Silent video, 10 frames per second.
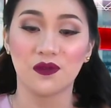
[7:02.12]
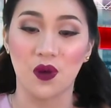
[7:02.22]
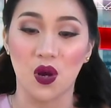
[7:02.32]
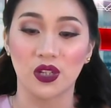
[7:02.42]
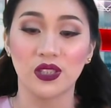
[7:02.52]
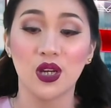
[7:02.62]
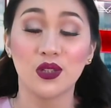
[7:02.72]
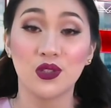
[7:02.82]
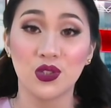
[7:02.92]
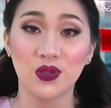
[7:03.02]
rate fall
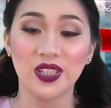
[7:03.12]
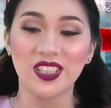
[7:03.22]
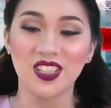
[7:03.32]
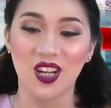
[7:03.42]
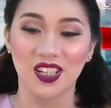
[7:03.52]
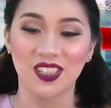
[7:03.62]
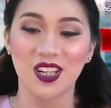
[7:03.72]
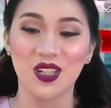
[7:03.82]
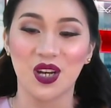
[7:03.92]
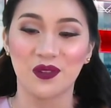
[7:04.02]
during the
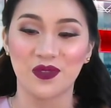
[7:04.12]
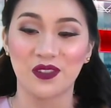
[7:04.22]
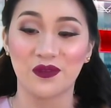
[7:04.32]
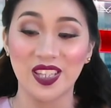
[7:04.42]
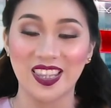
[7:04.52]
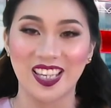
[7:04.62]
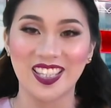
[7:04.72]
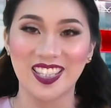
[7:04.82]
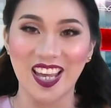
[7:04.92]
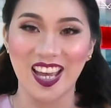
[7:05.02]
conduct of the
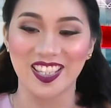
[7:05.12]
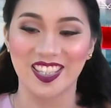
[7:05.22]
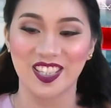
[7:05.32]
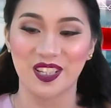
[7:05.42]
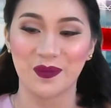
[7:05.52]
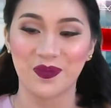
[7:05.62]
fitness test?